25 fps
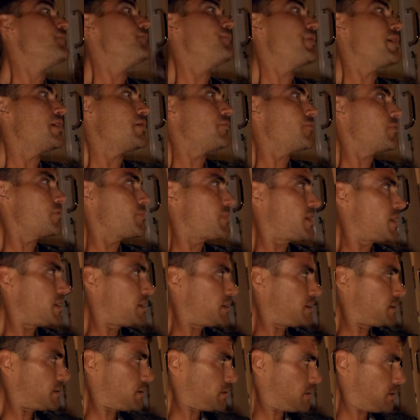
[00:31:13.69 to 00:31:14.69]
But we
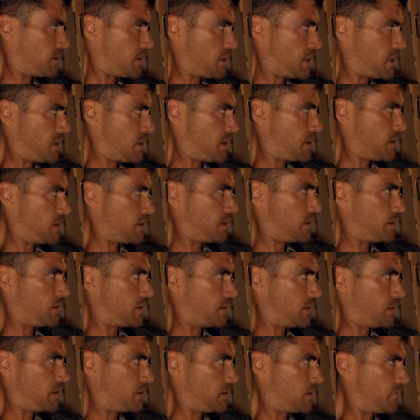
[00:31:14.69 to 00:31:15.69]
made
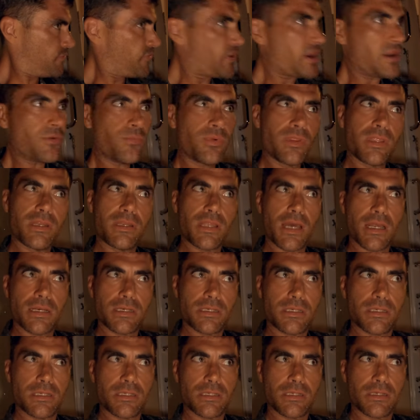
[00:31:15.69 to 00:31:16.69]
a friend with a
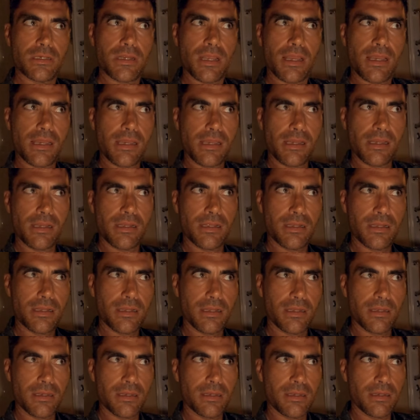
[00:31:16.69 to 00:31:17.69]
Dutch
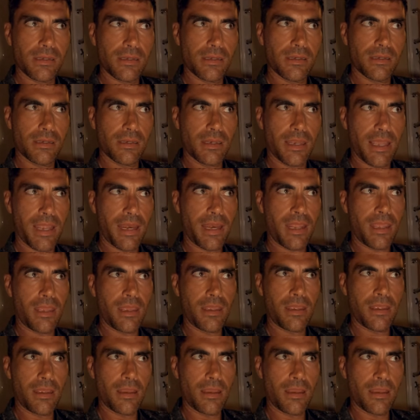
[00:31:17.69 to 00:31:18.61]
lady.